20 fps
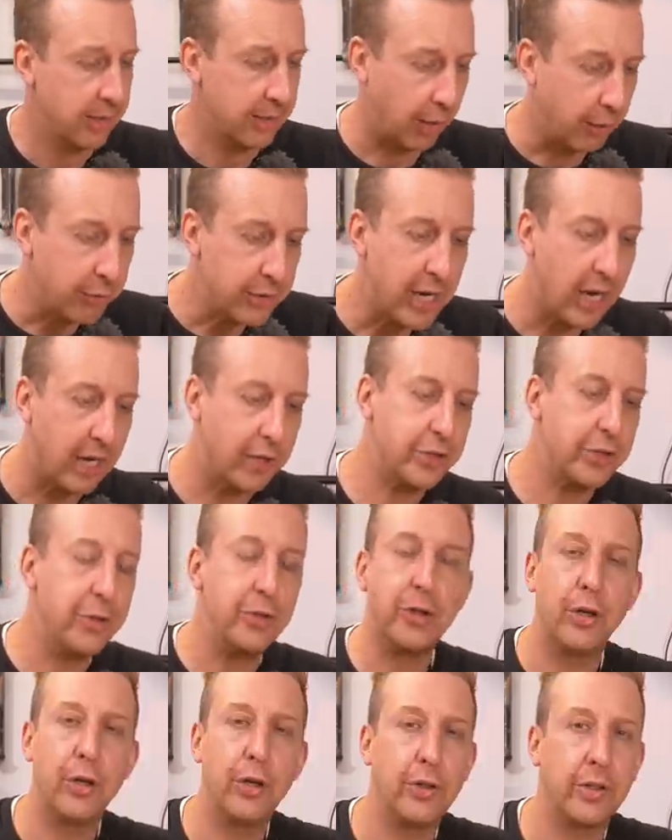Now, yes,
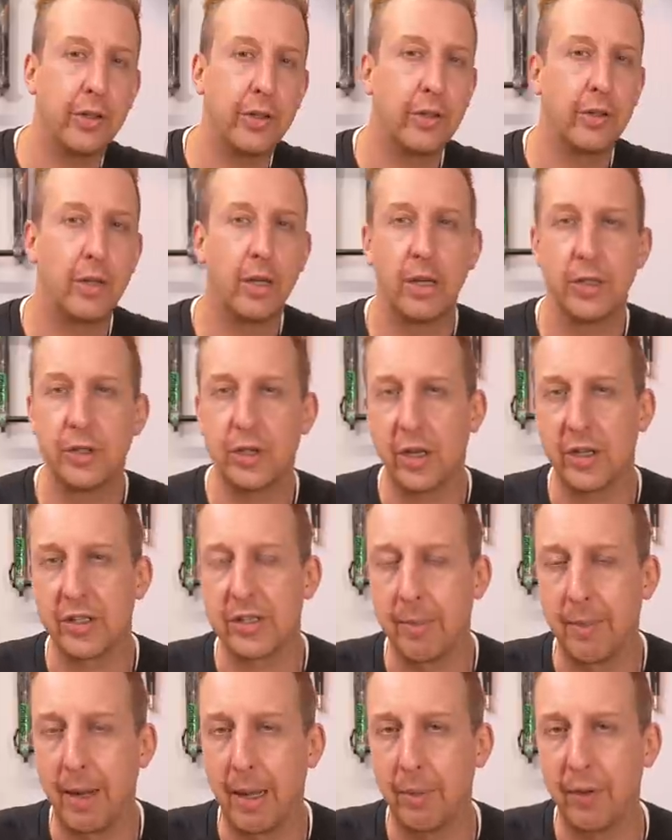you could
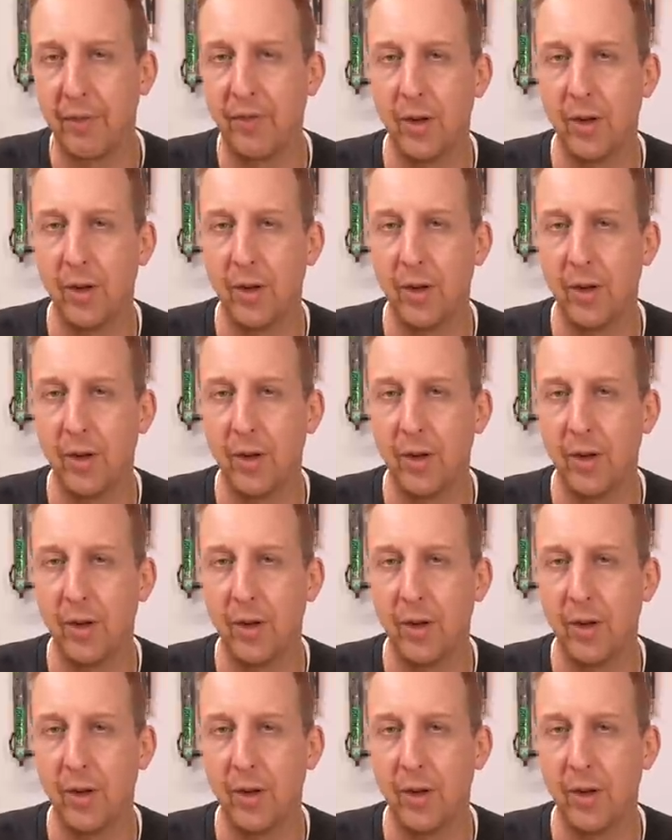adjust some of that with